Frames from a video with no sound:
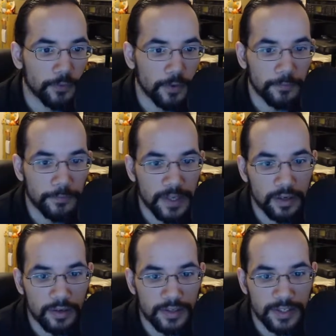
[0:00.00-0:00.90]
of
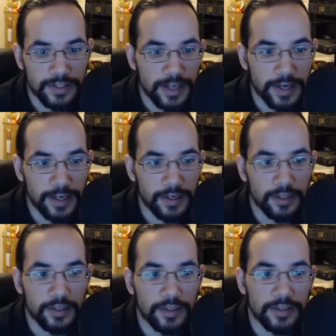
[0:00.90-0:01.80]
fears,
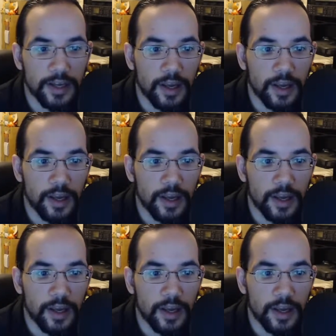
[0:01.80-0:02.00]
anxieties,